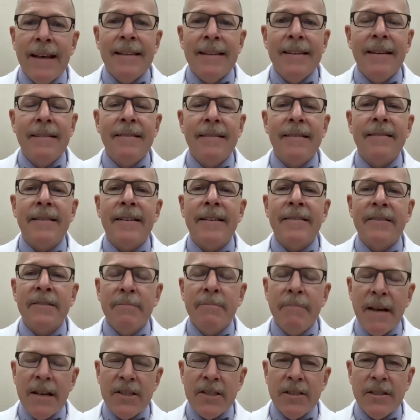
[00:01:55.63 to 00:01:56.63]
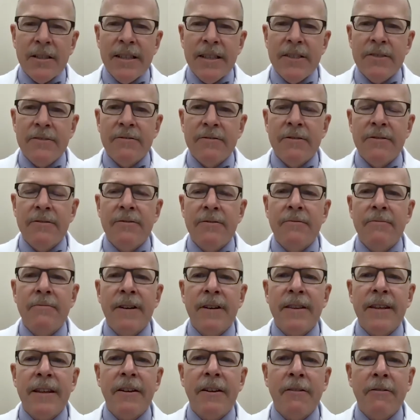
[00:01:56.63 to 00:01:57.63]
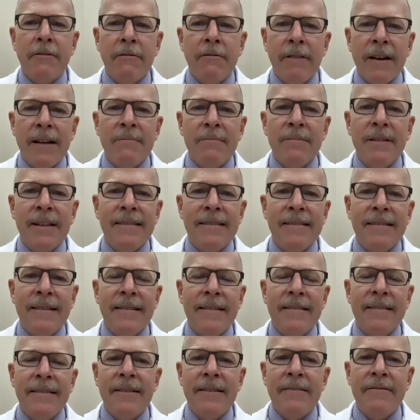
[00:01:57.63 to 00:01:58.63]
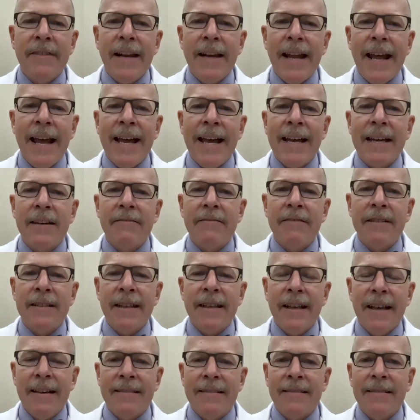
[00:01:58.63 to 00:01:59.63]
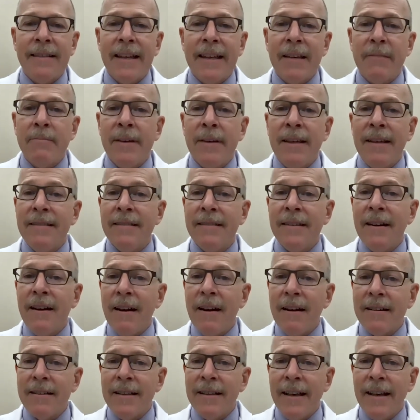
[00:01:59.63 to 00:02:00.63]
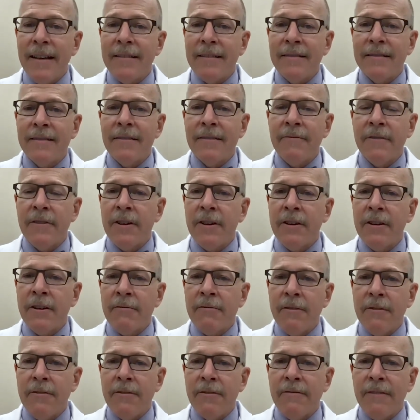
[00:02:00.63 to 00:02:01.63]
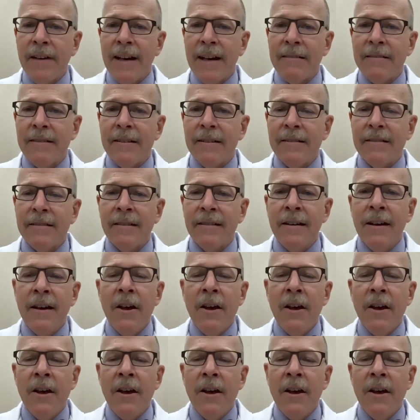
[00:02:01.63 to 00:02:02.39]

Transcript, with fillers: This is especially true with incredibly sensitive and accurate tests like PCR tests for the coronavirus,